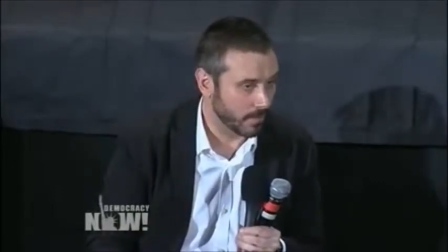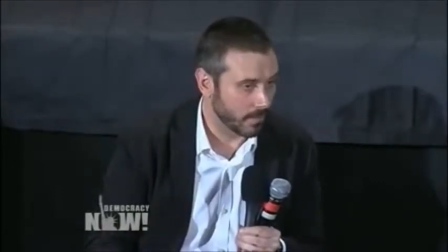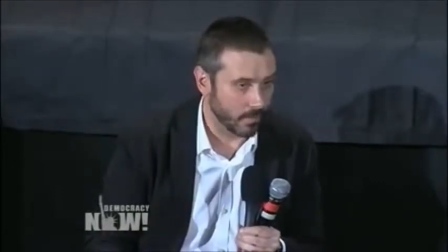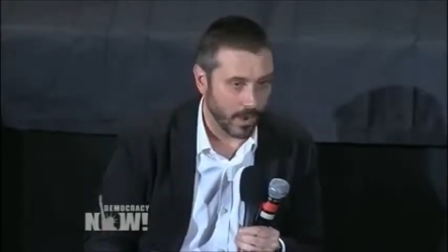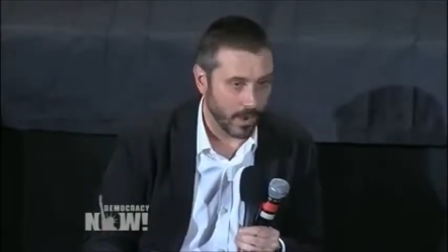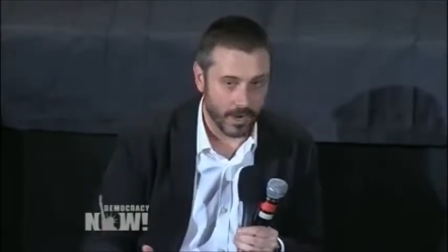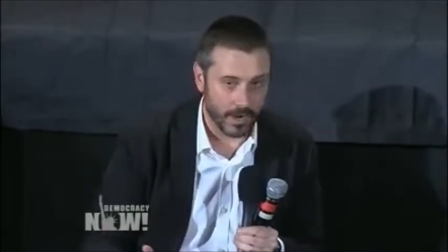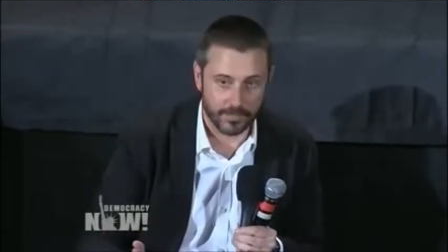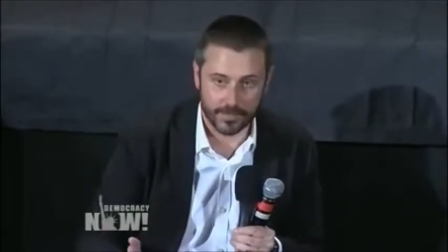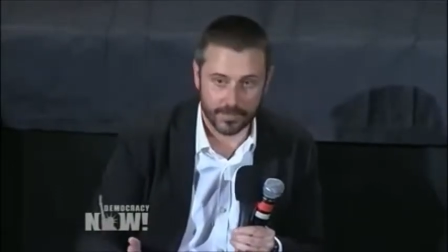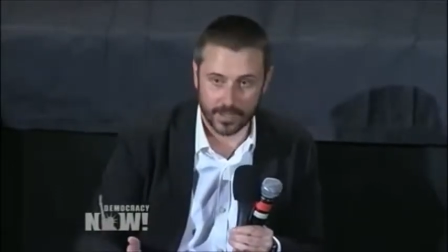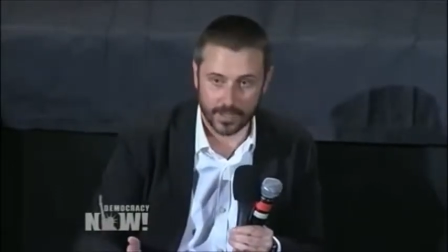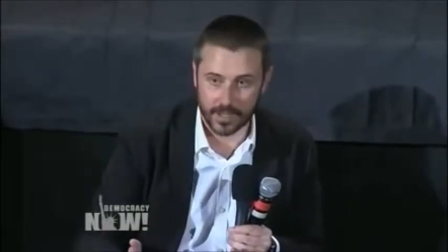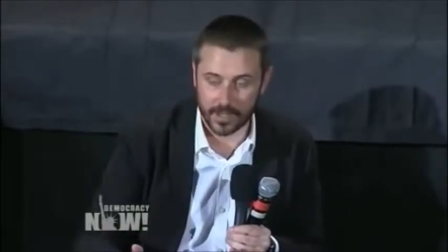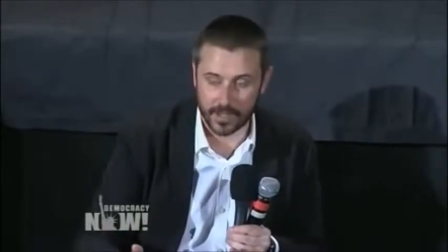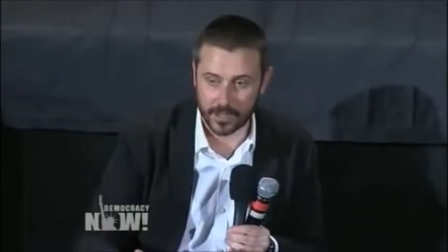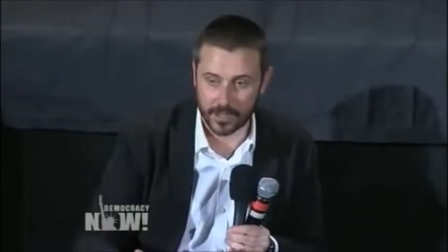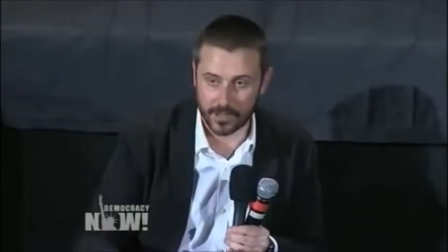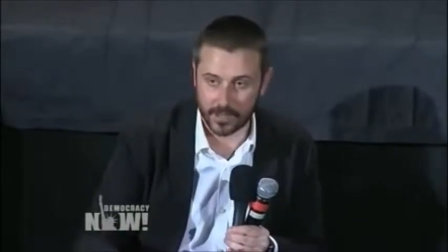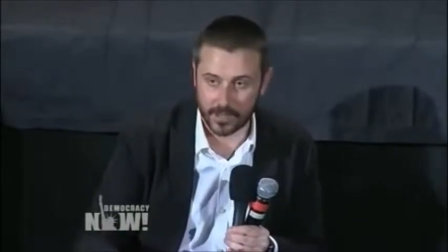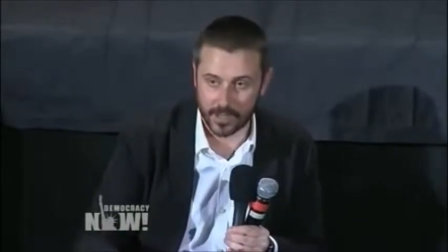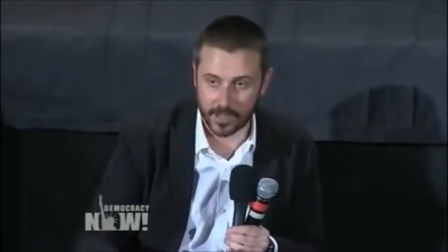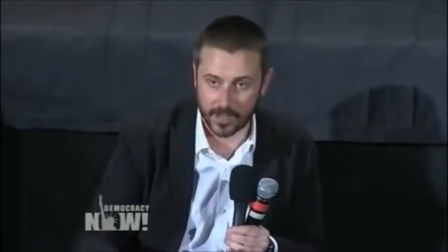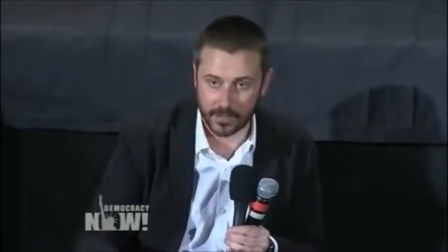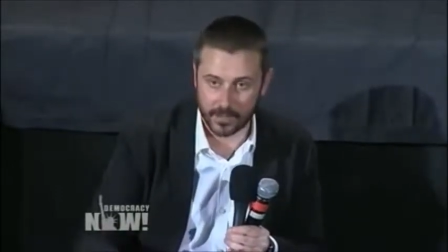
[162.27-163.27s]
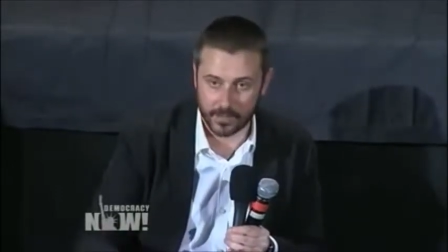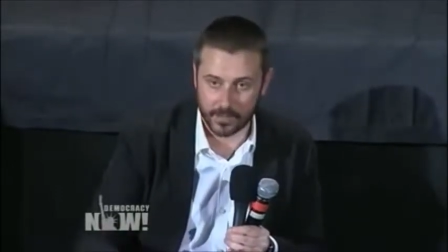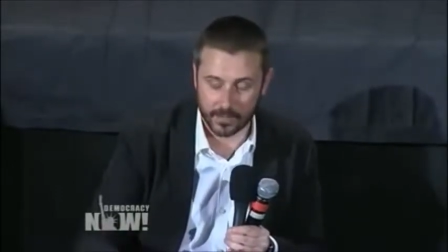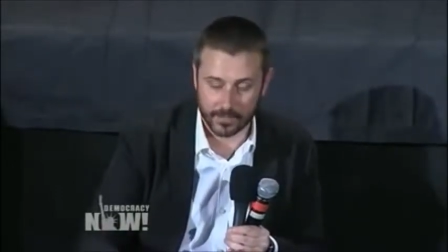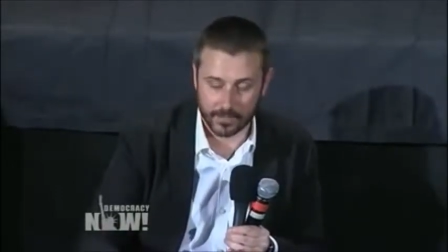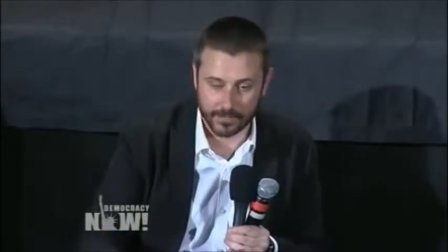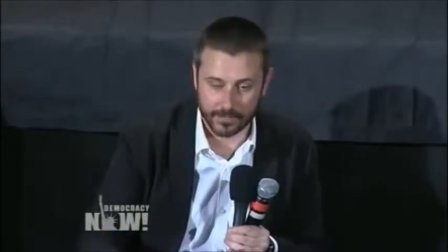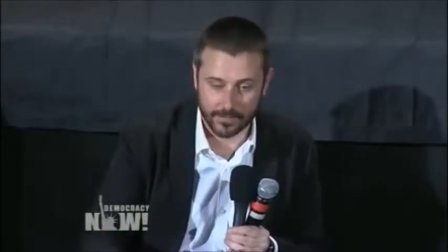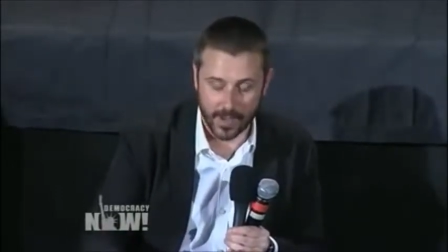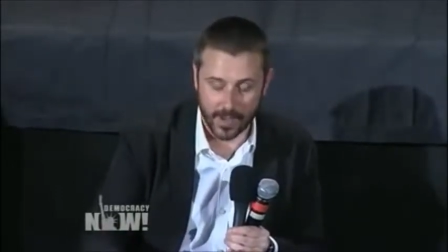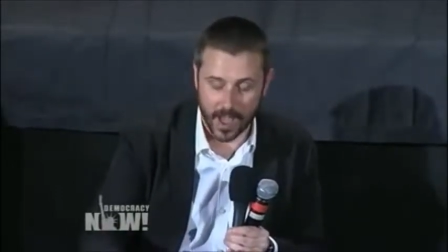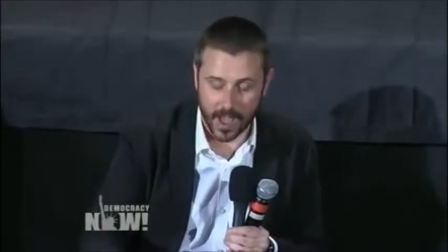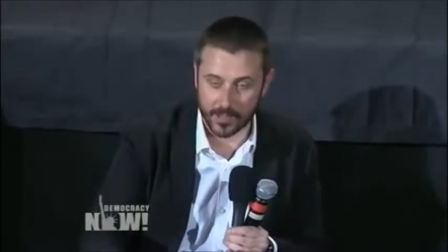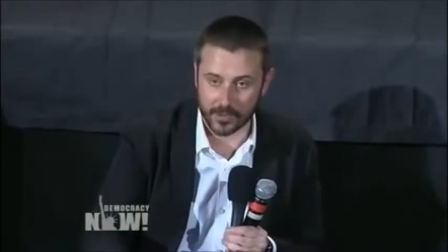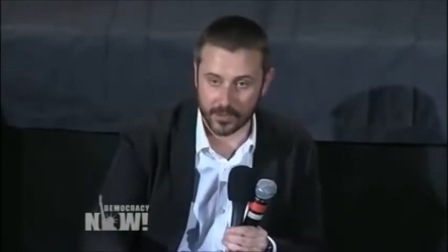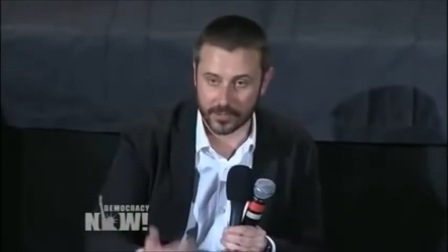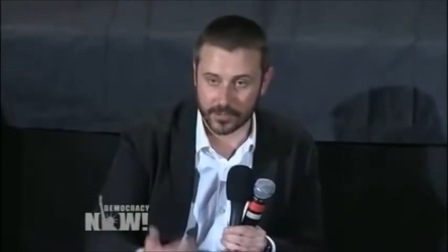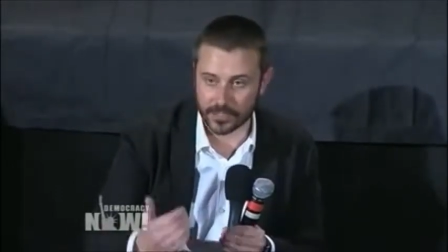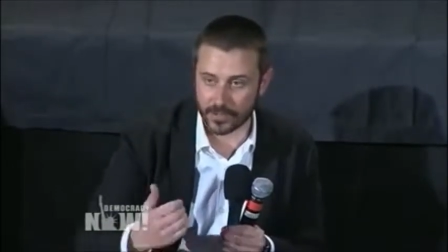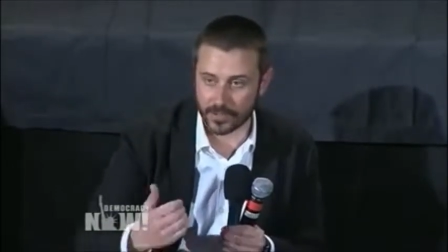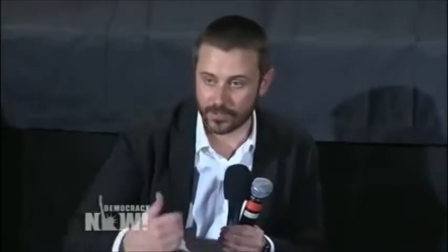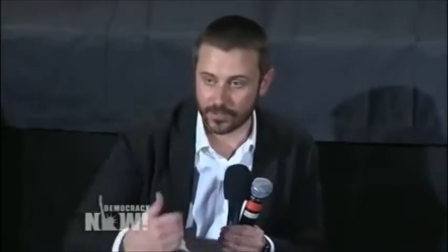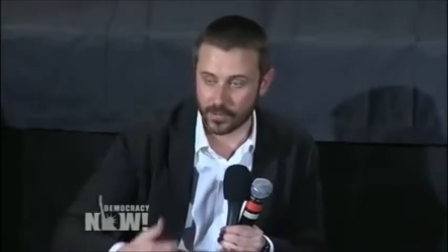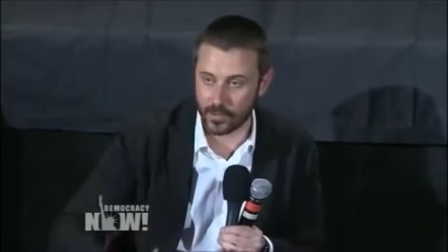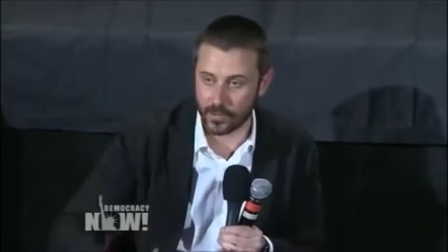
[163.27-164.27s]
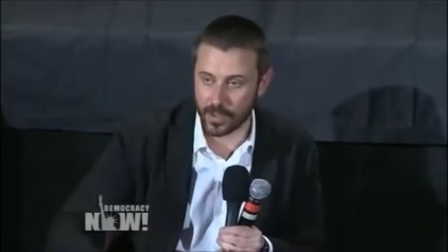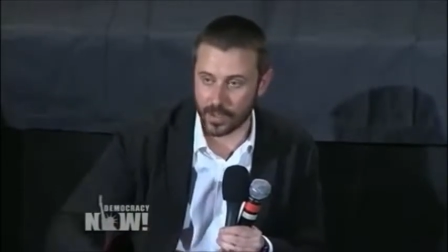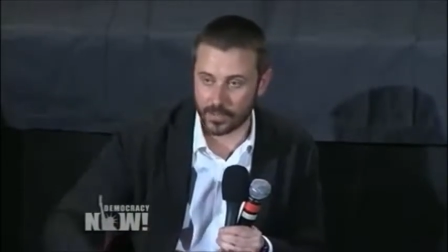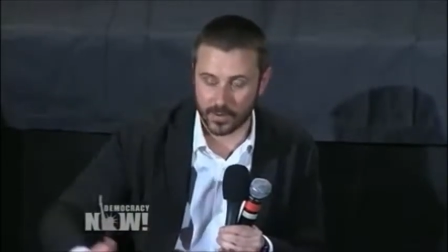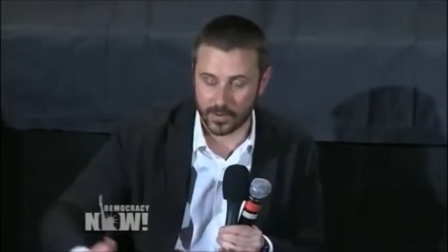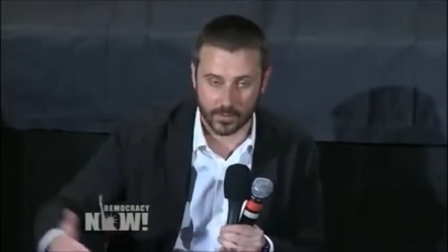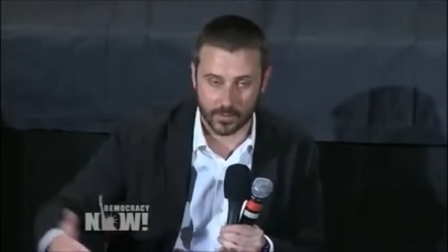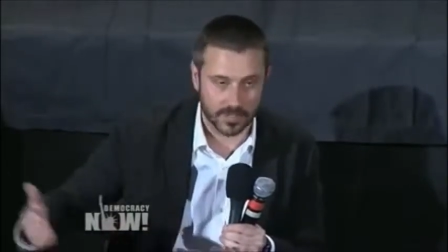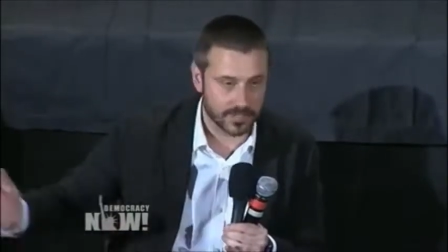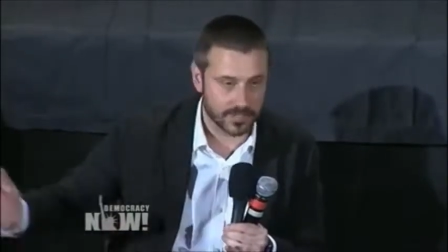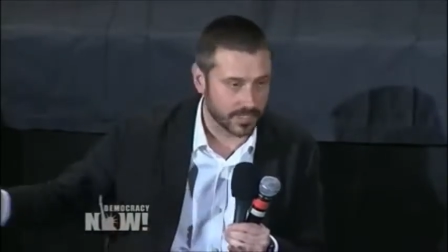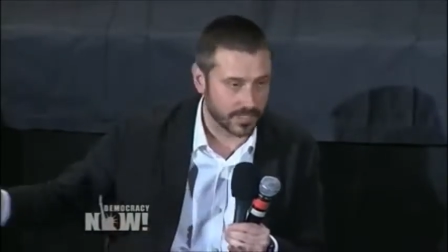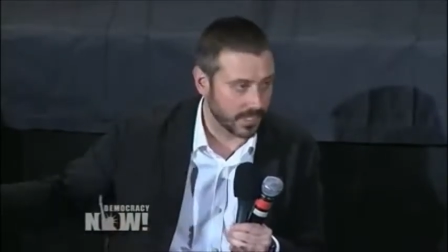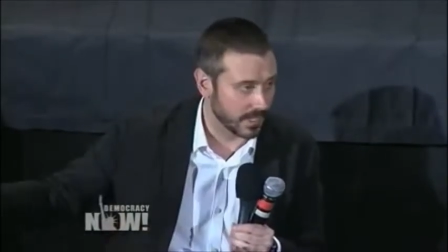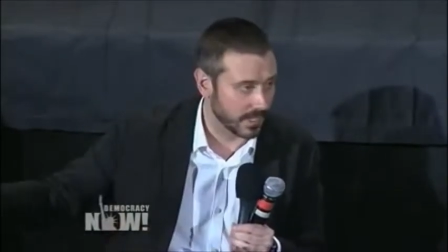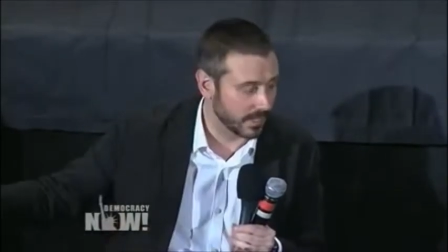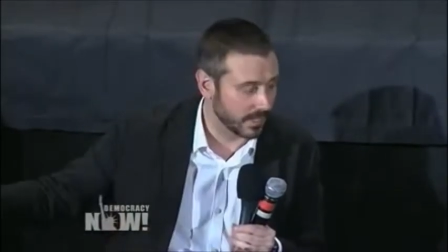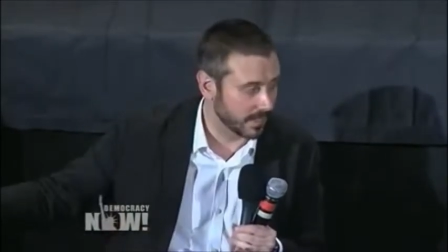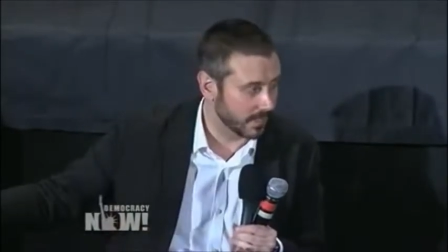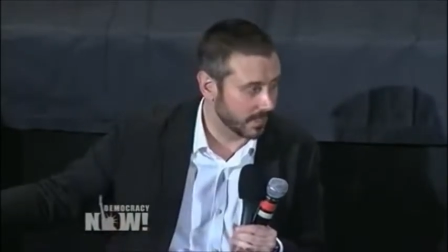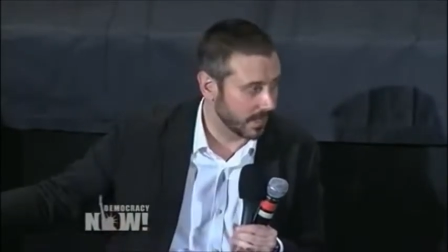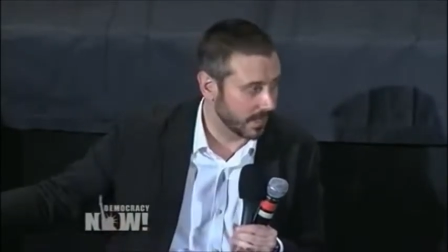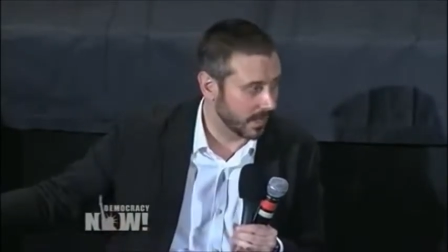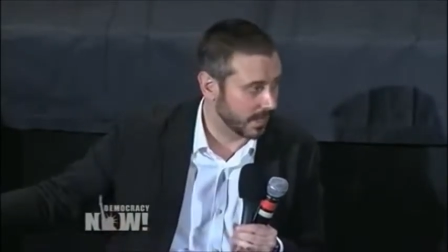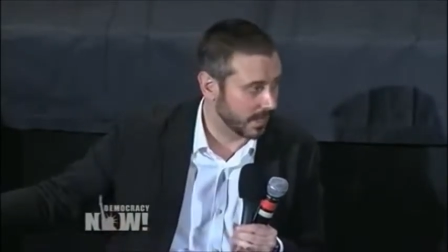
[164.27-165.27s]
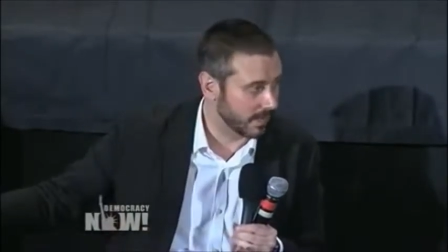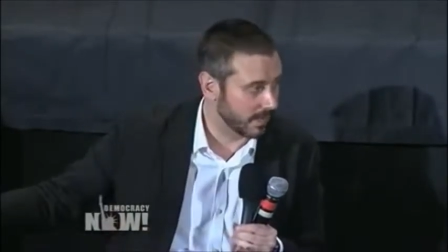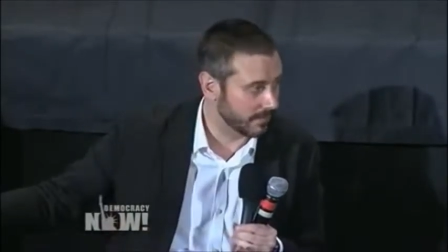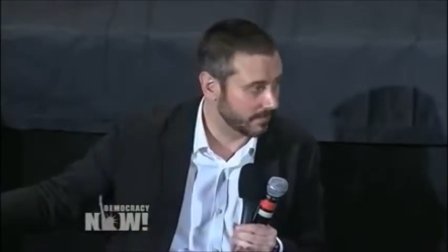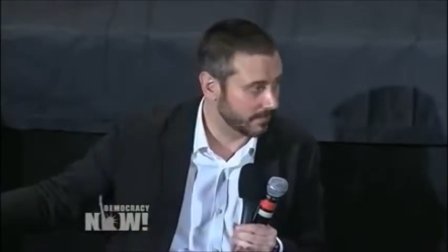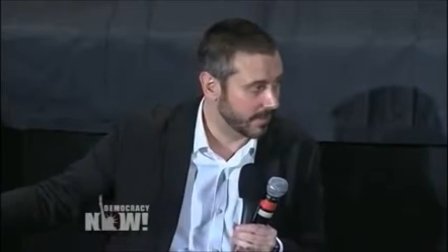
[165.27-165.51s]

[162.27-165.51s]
one of the, the fathers of the women was the uh,